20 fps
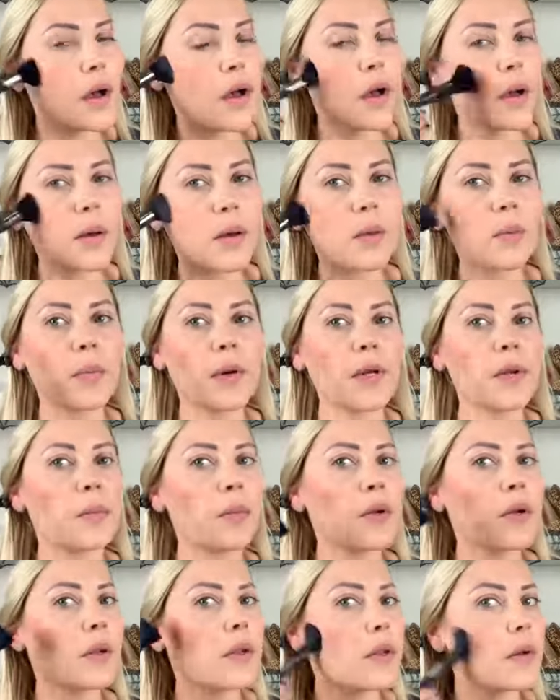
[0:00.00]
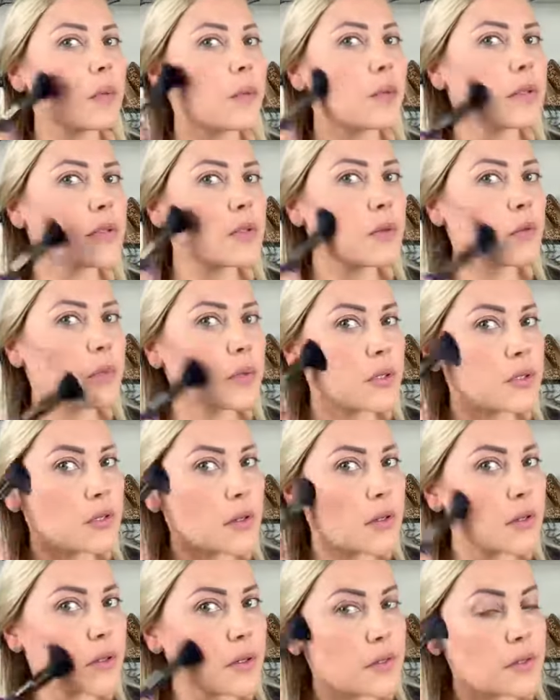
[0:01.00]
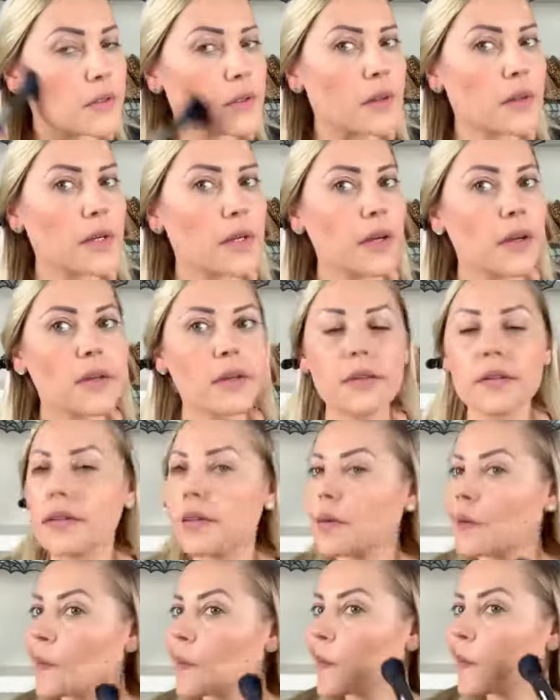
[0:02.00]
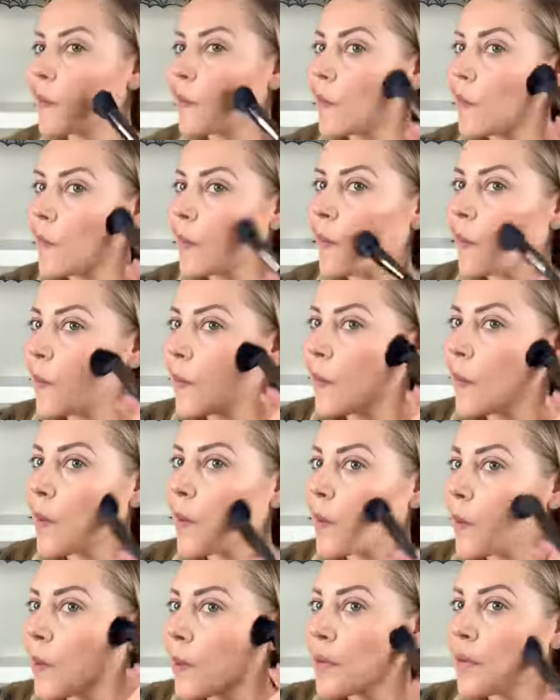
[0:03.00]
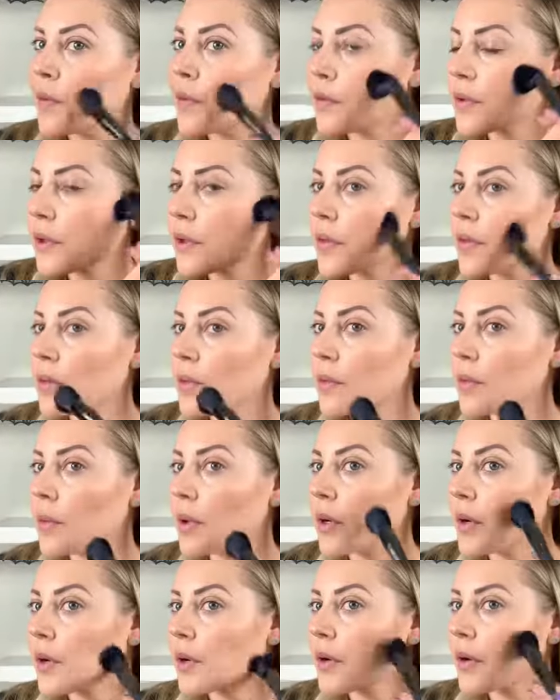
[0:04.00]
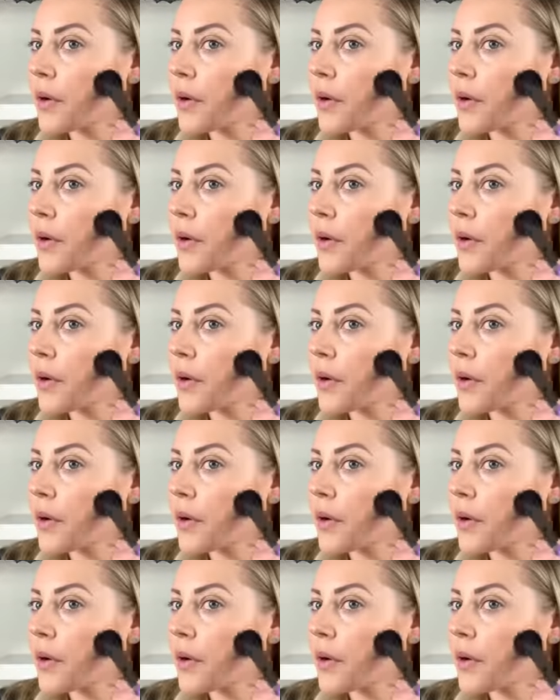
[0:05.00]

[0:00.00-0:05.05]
I might have put a little bit too much on there. Sorry, guys. This side looks better.